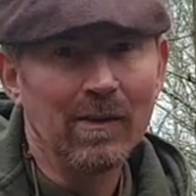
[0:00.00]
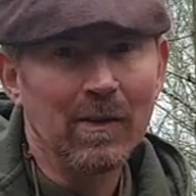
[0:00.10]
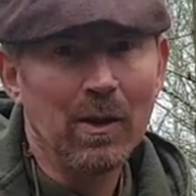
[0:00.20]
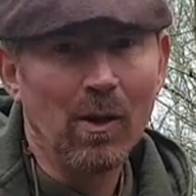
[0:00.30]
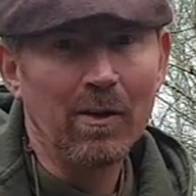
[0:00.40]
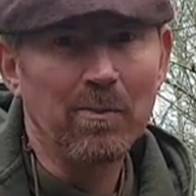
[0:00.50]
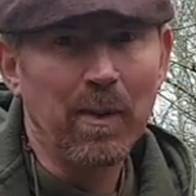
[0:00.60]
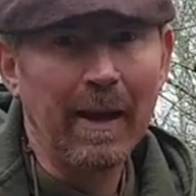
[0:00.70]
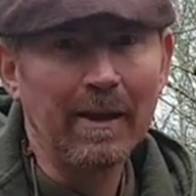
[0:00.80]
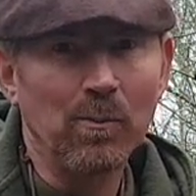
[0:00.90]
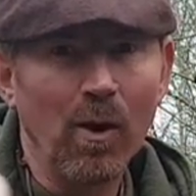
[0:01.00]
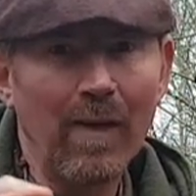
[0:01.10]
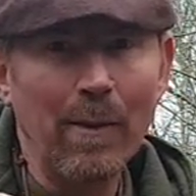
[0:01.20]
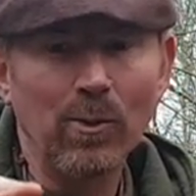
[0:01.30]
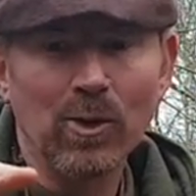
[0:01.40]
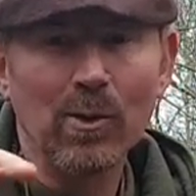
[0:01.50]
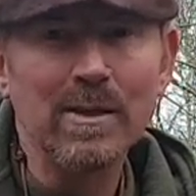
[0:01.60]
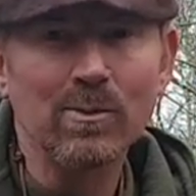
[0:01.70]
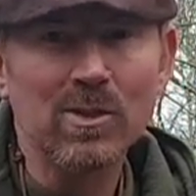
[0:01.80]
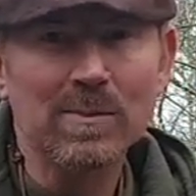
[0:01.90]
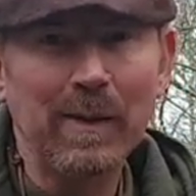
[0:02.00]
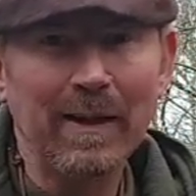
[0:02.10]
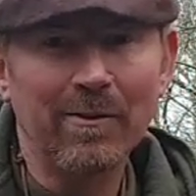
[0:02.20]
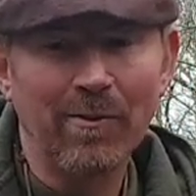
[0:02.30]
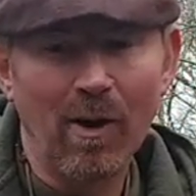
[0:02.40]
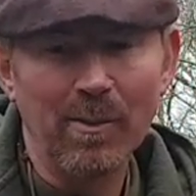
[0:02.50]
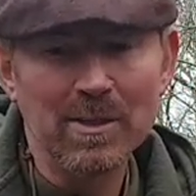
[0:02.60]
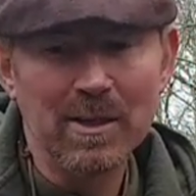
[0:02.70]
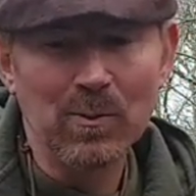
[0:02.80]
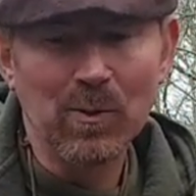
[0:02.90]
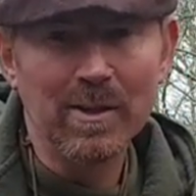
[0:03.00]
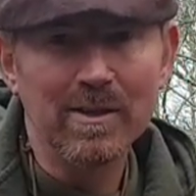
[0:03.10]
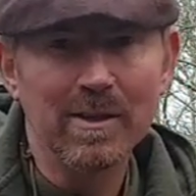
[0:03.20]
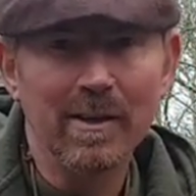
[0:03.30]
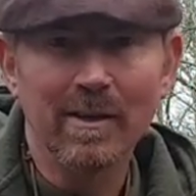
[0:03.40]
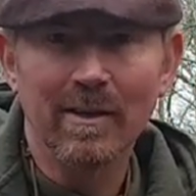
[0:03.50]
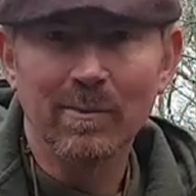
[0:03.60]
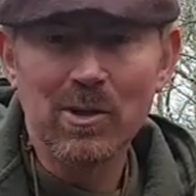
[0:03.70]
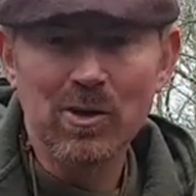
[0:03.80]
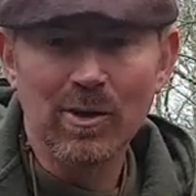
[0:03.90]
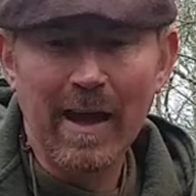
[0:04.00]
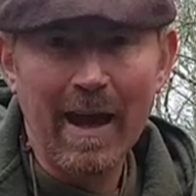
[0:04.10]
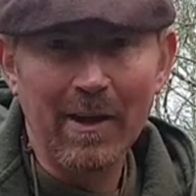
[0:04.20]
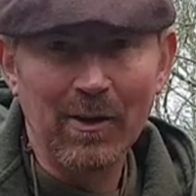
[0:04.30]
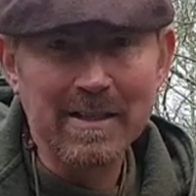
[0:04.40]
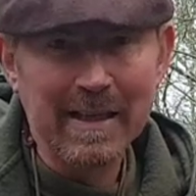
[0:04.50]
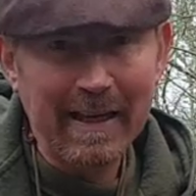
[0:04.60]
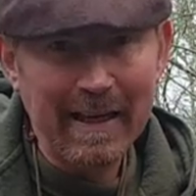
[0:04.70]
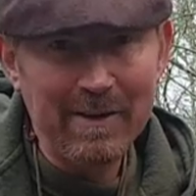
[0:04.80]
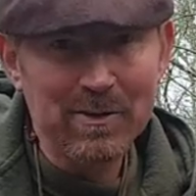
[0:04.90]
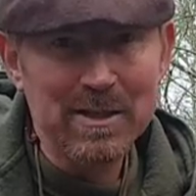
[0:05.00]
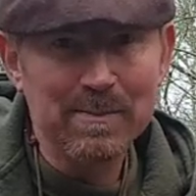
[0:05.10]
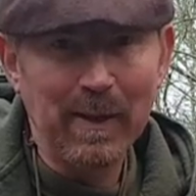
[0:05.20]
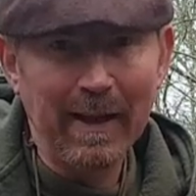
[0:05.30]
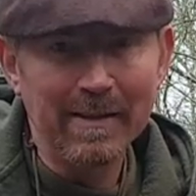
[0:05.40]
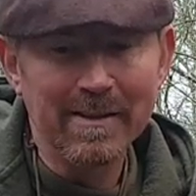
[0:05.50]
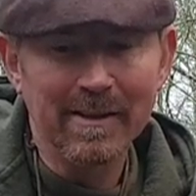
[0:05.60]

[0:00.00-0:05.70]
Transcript: the knife blade and what that will do is it will split the fibres in the wood and we should get a nice even split